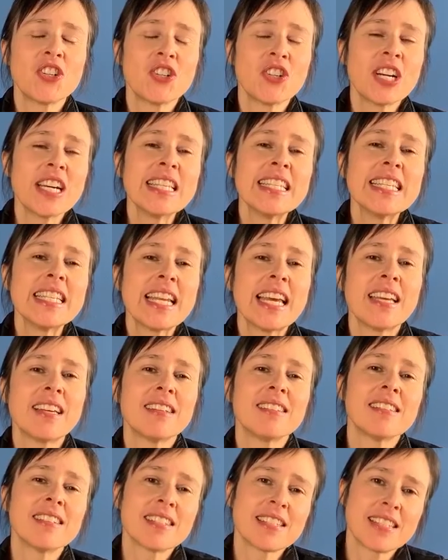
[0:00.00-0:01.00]
Grazing
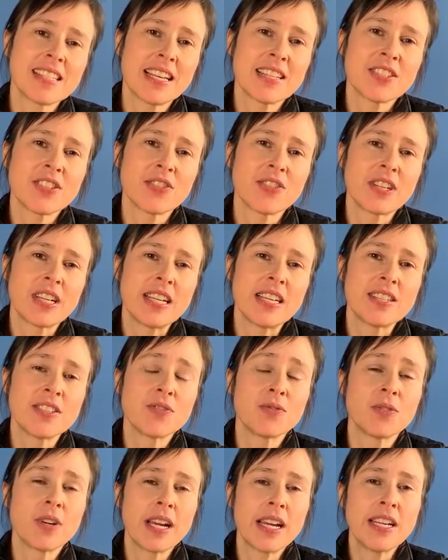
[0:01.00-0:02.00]
angle
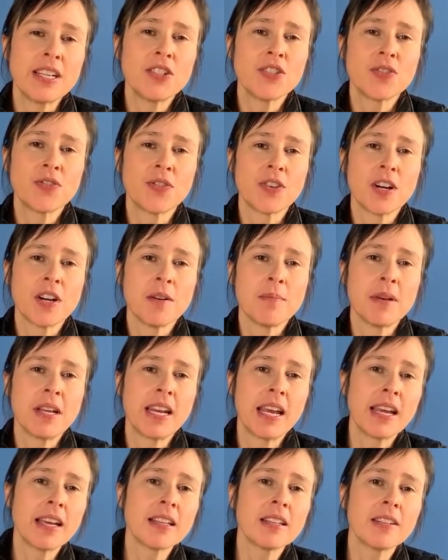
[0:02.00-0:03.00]
accessories range from
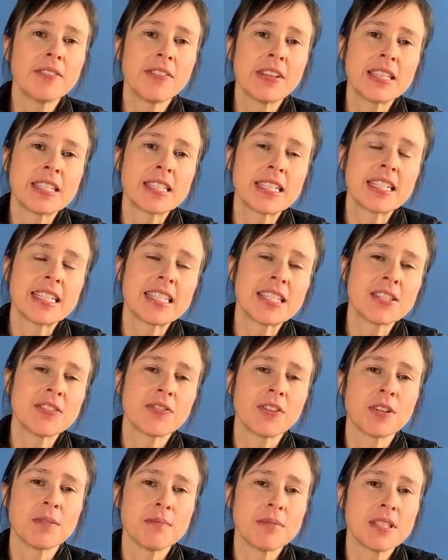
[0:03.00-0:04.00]
an angle of incidence
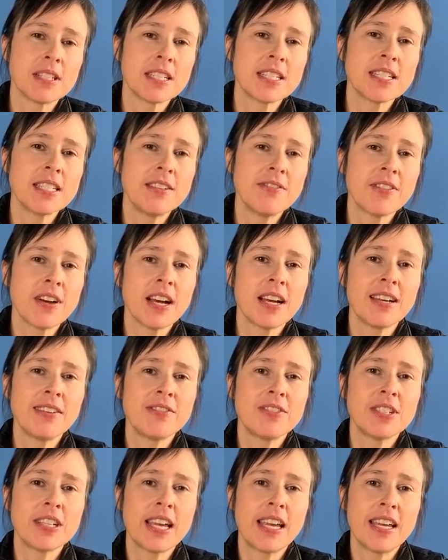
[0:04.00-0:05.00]
from
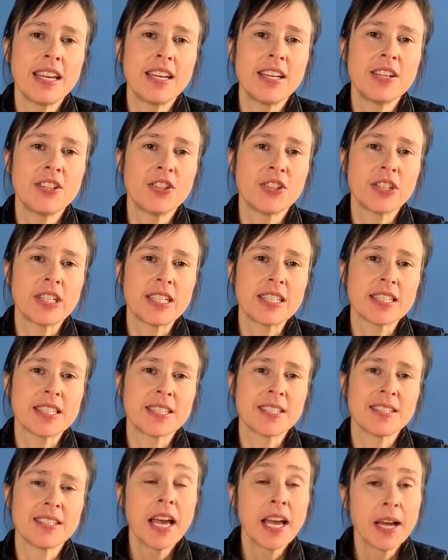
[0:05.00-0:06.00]
65 to 80
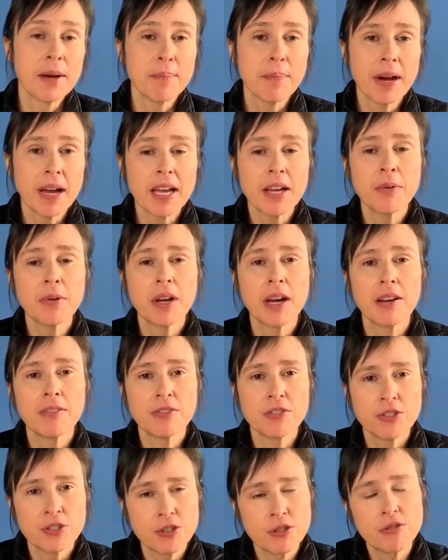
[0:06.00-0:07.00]
degrees. At Pike, we
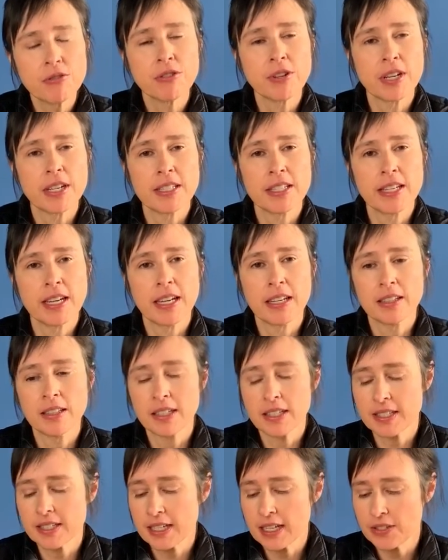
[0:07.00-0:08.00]
have two grazing angle
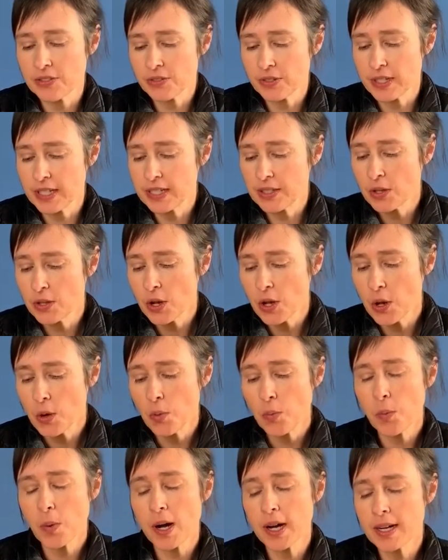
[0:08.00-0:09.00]
accessories,
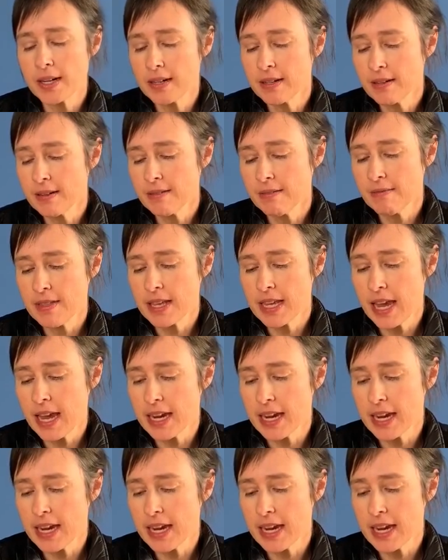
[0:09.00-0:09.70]
one, the